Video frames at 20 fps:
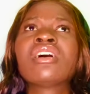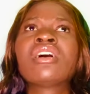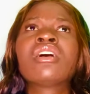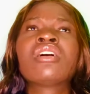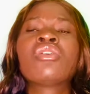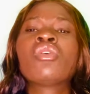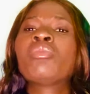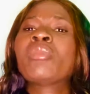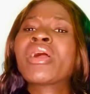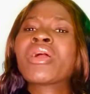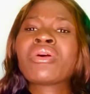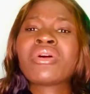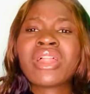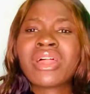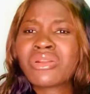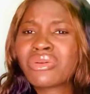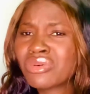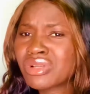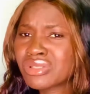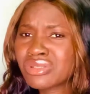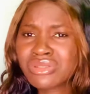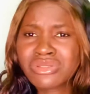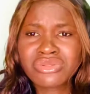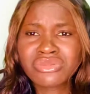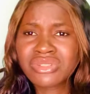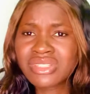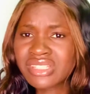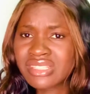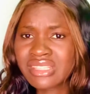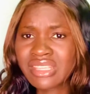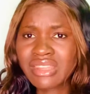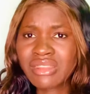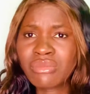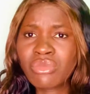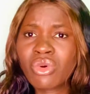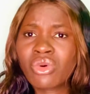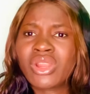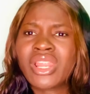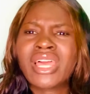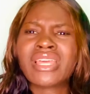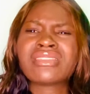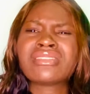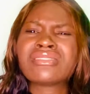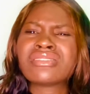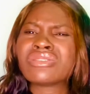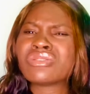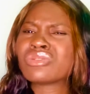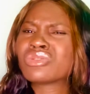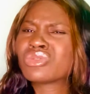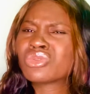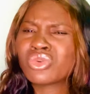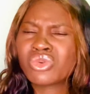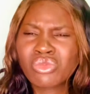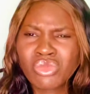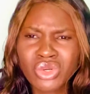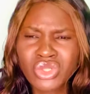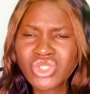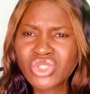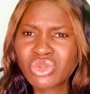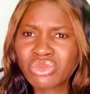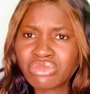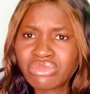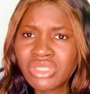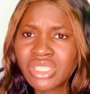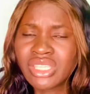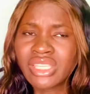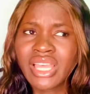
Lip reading: oh my God, I don't want to do this anymore. Like, this is too much on me.